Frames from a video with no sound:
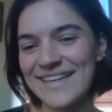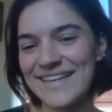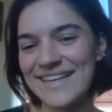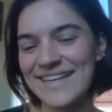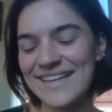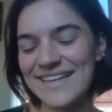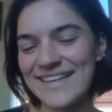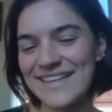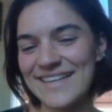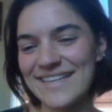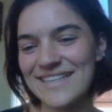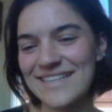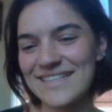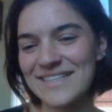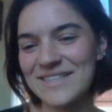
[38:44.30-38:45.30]

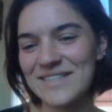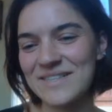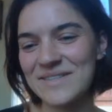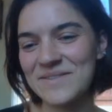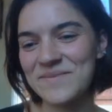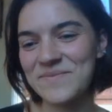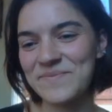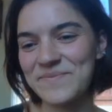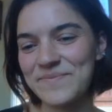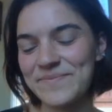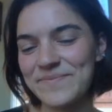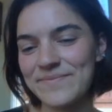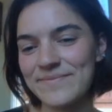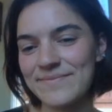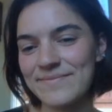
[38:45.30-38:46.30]

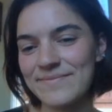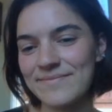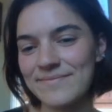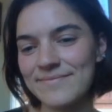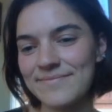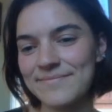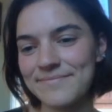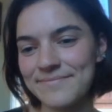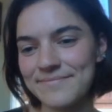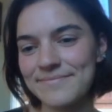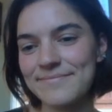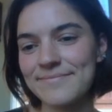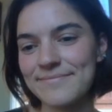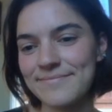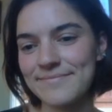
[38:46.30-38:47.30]

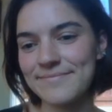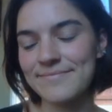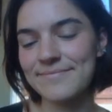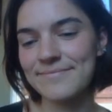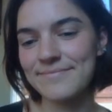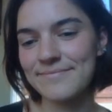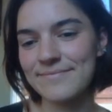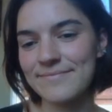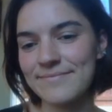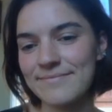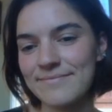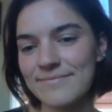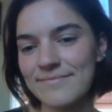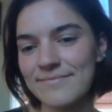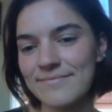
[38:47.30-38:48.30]

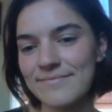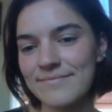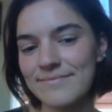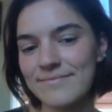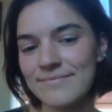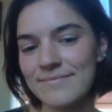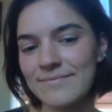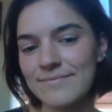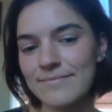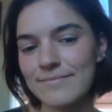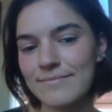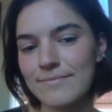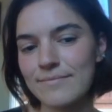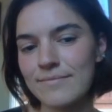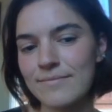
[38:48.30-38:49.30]

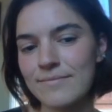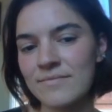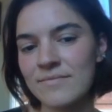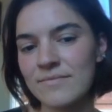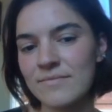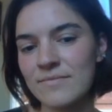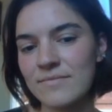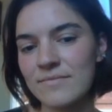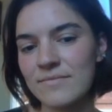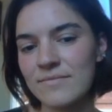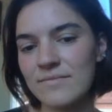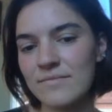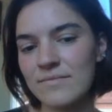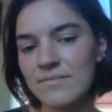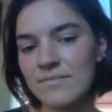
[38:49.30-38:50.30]

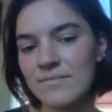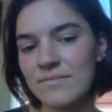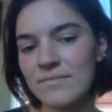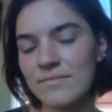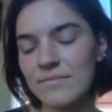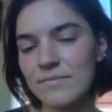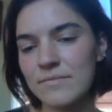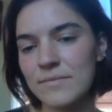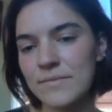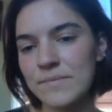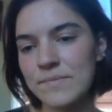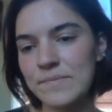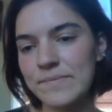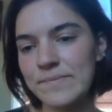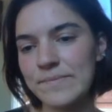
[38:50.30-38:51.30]

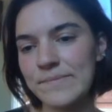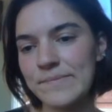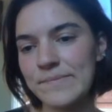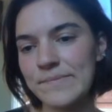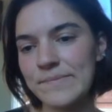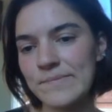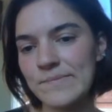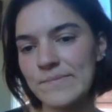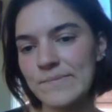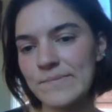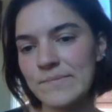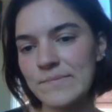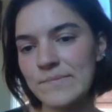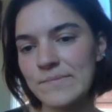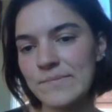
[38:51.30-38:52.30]
No words are spoken by the person on screen.